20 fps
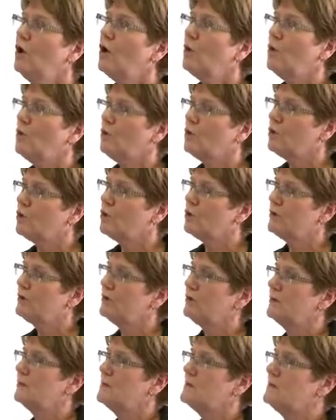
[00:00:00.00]
or
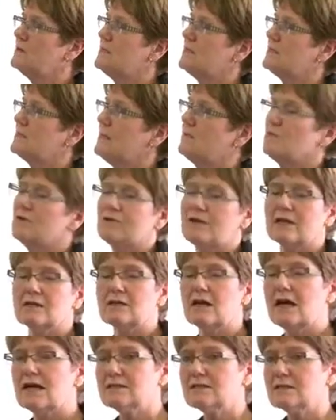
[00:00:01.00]
there may be someone that
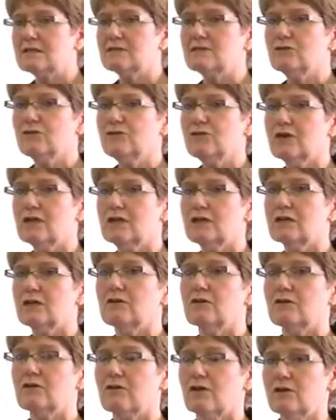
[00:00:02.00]
has schizophrenia and
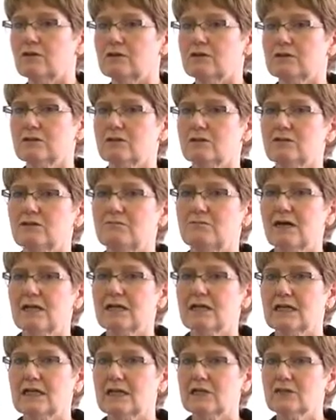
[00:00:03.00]
they're on certain
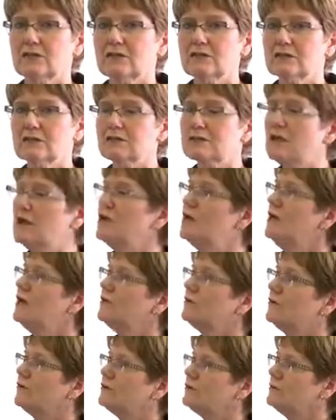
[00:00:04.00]
medications.
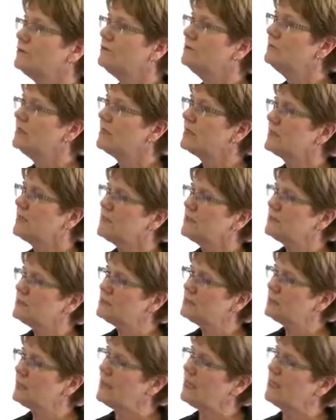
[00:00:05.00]
There are certain
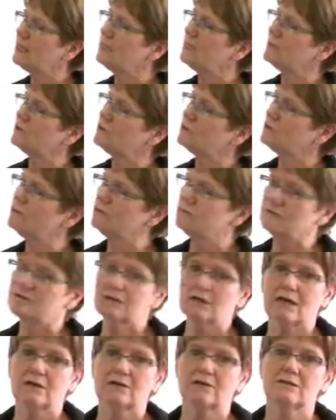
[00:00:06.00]
medications and there's certain
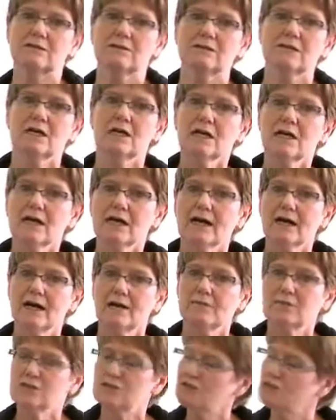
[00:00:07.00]
others.
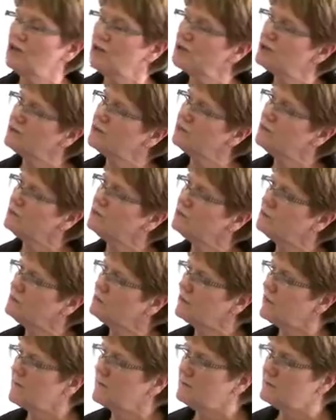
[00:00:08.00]
It's not just those with
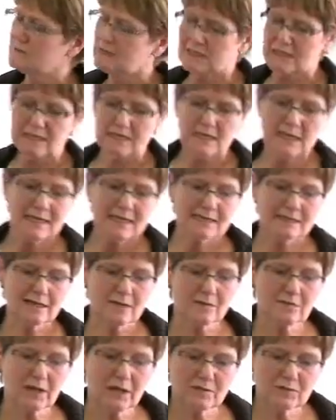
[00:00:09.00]
diabetes.
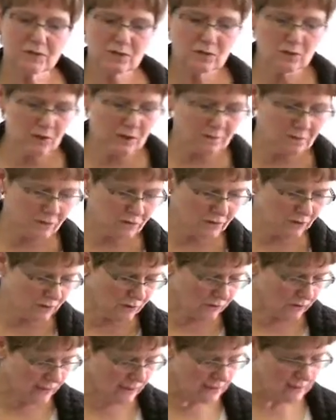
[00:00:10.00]
Sometimes you are put
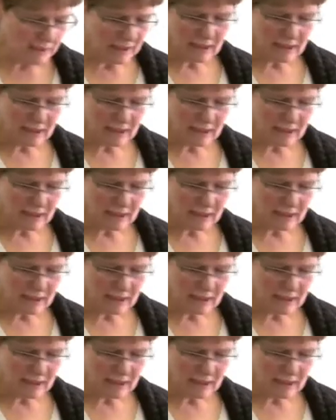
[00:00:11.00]
on